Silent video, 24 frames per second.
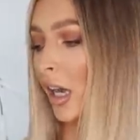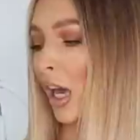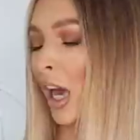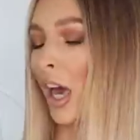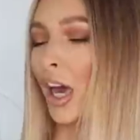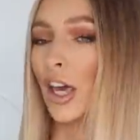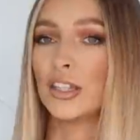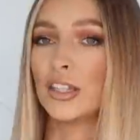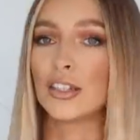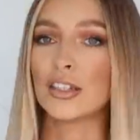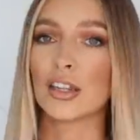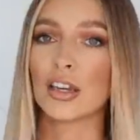
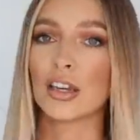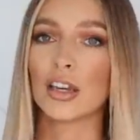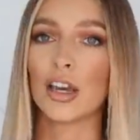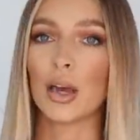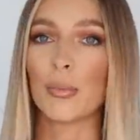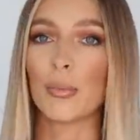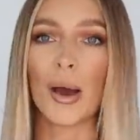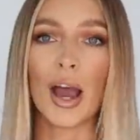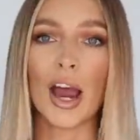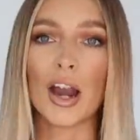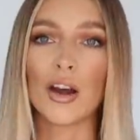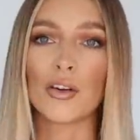And
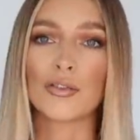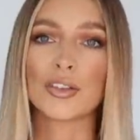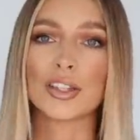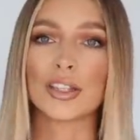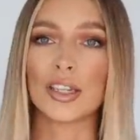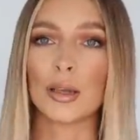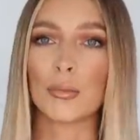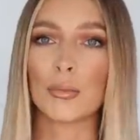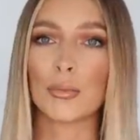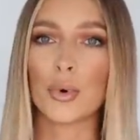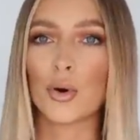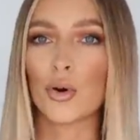a pair of
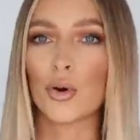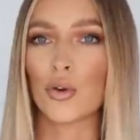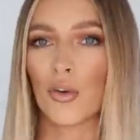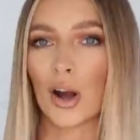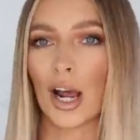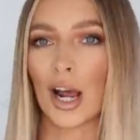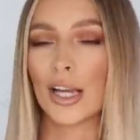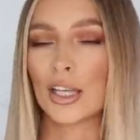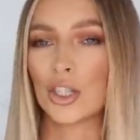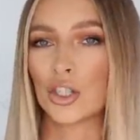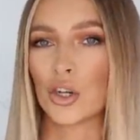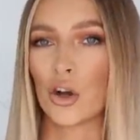simple
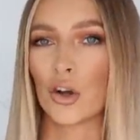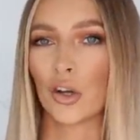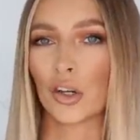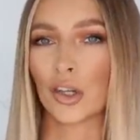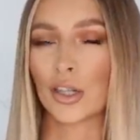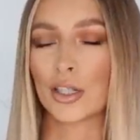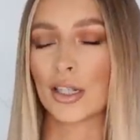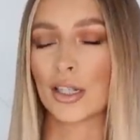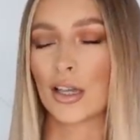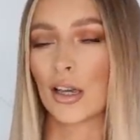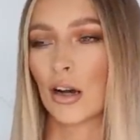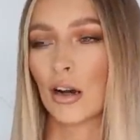grey
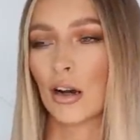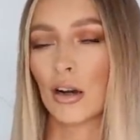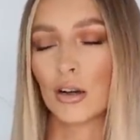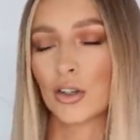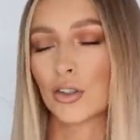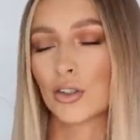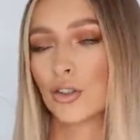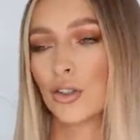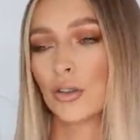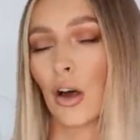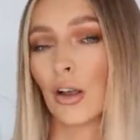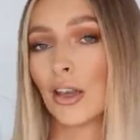joggers,
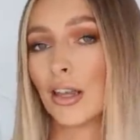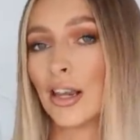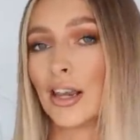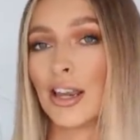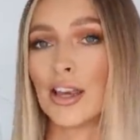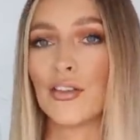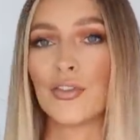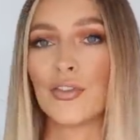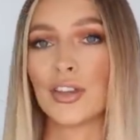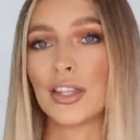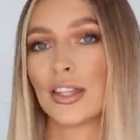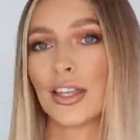I
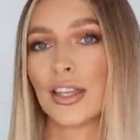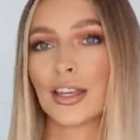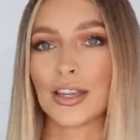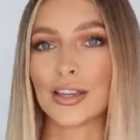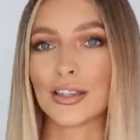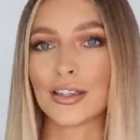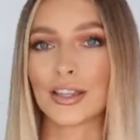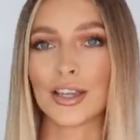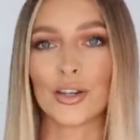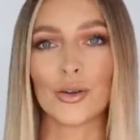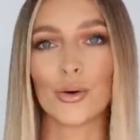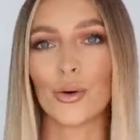live in
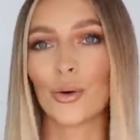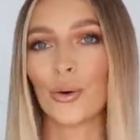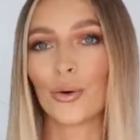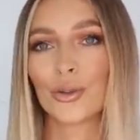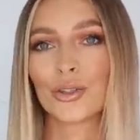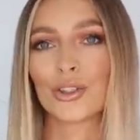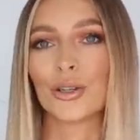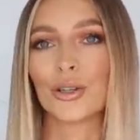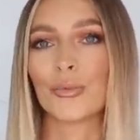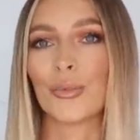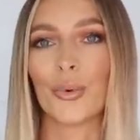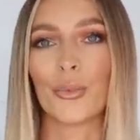these in
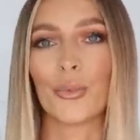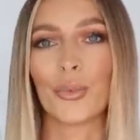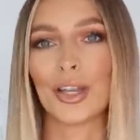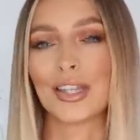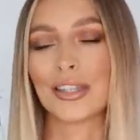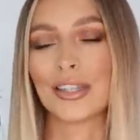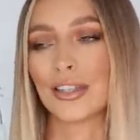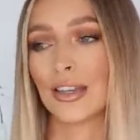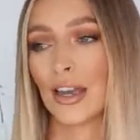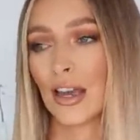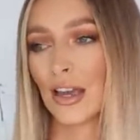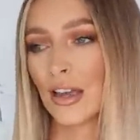autumn and
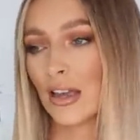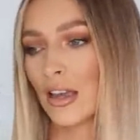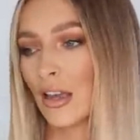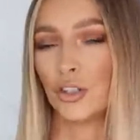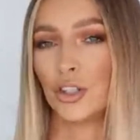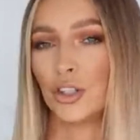winter.